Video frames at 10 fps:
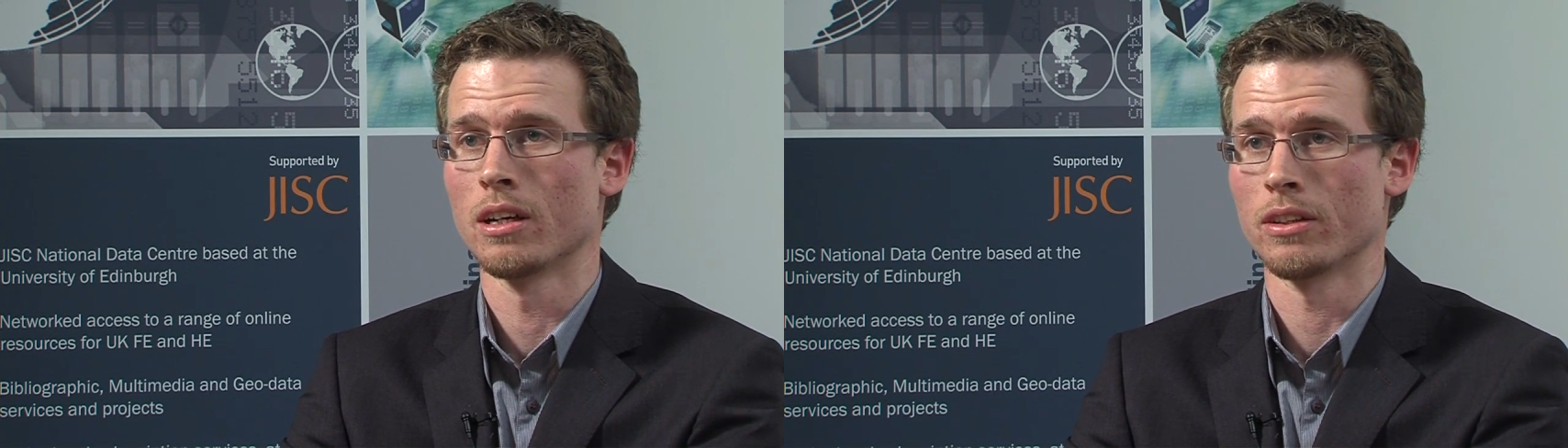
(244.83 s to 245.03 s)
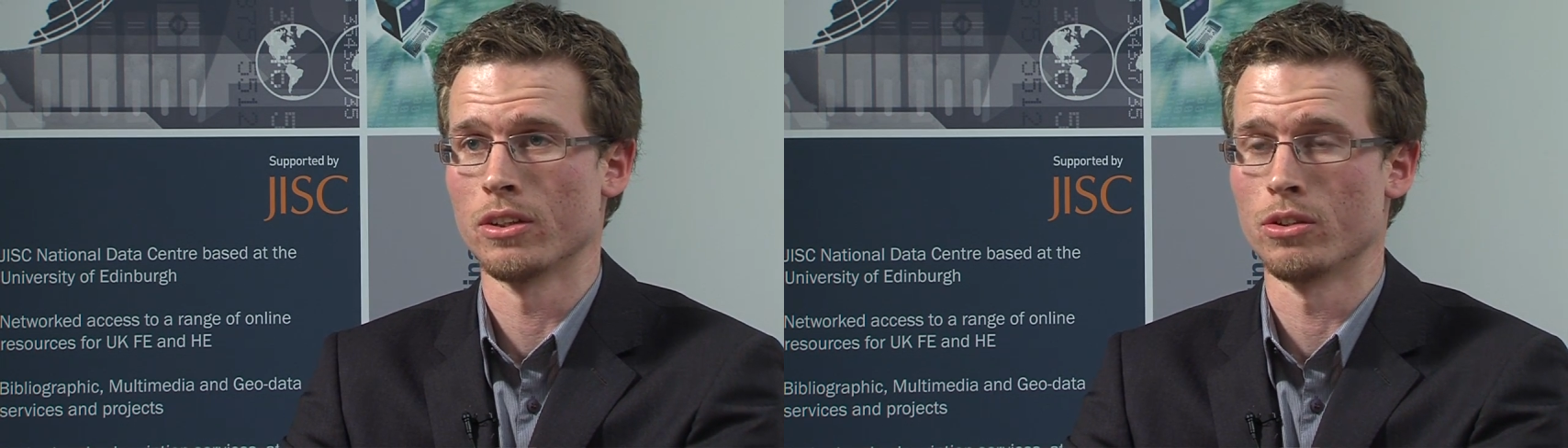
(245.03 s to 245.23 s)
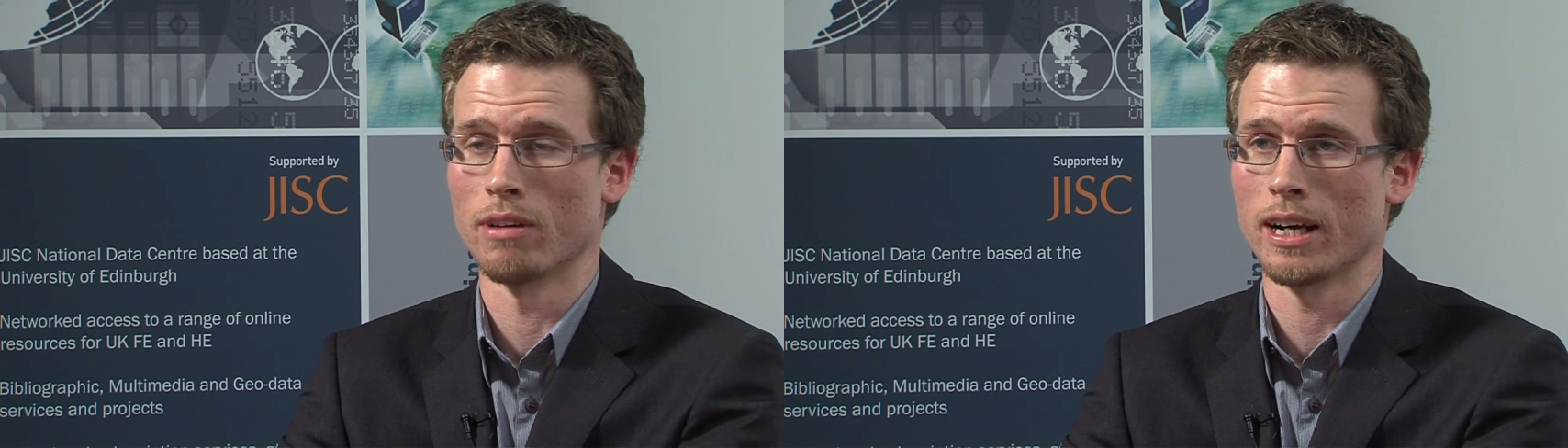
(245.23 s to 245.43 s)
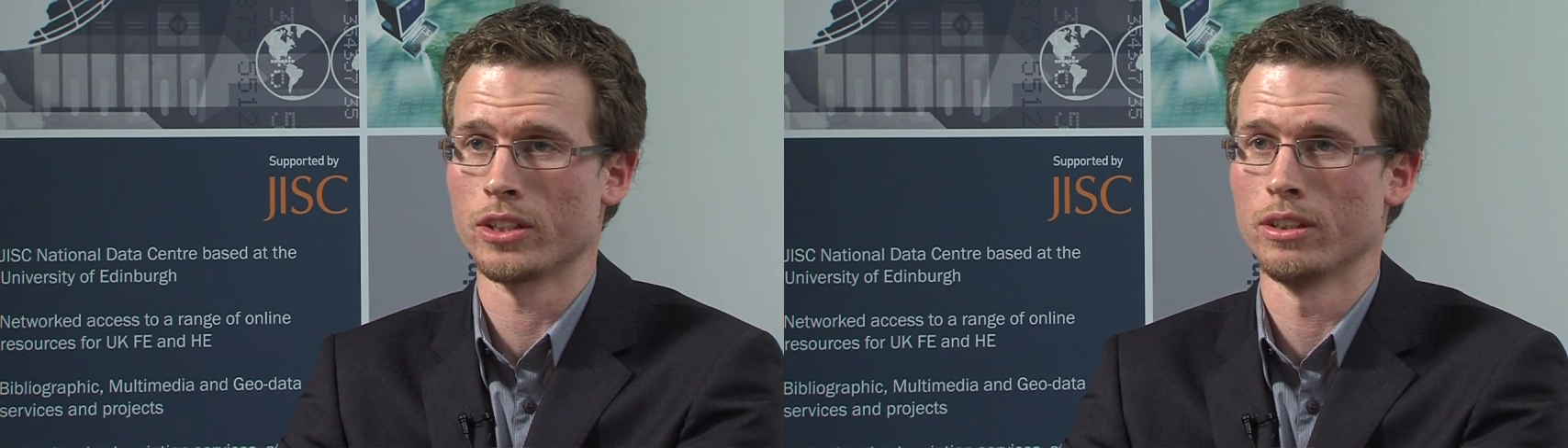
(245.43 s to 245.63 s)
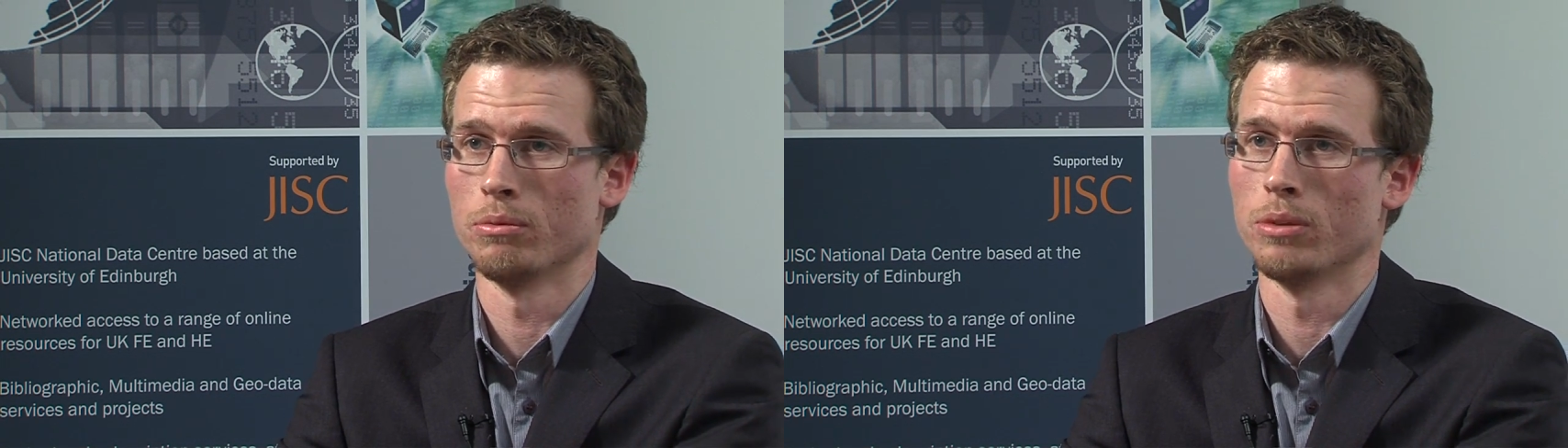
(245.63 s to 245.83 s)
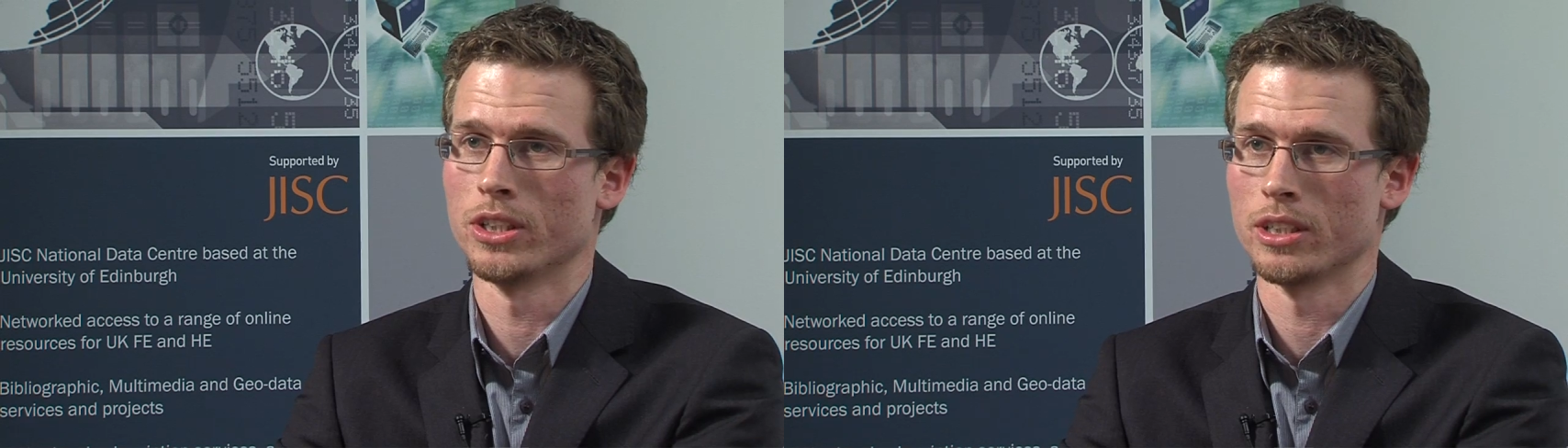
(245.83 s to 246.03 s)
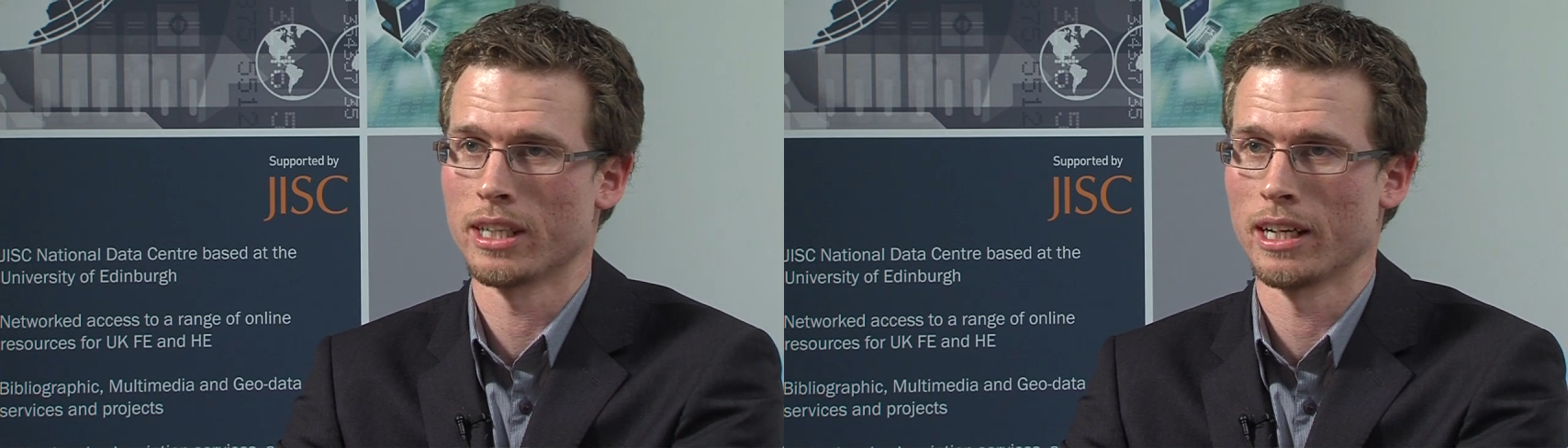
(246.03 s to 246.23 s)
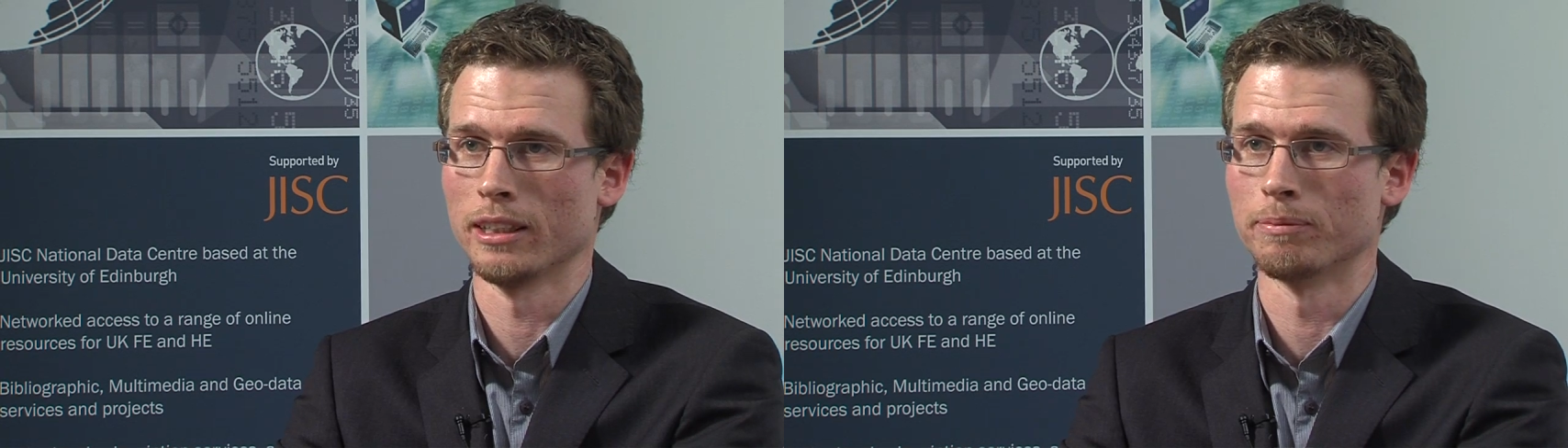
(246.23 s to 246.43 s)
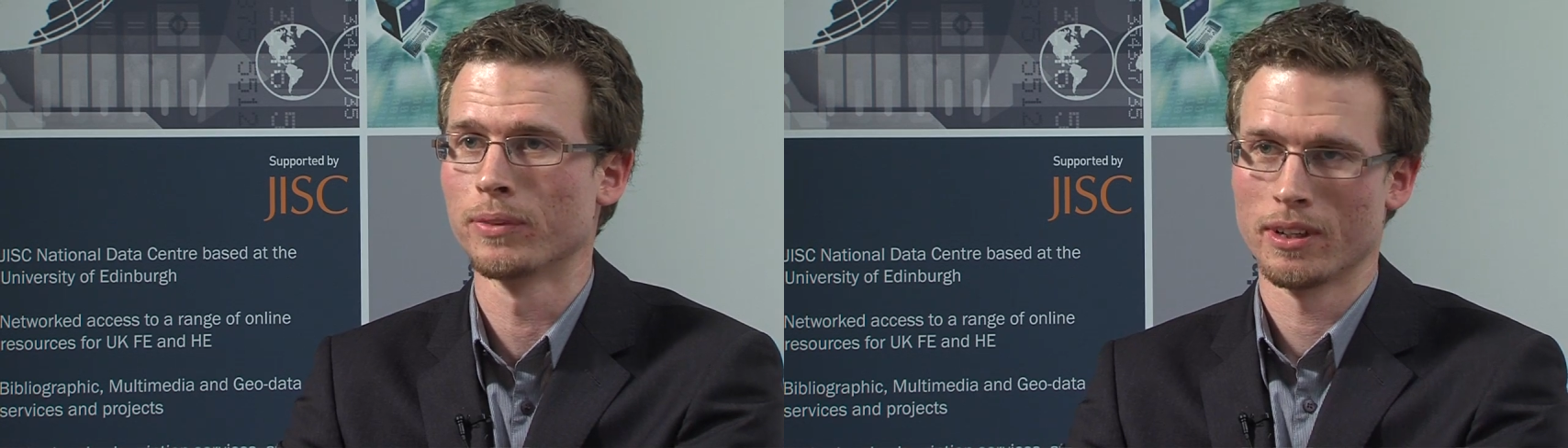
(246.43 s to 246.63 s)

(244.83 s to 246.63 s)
the direction in which it's heading.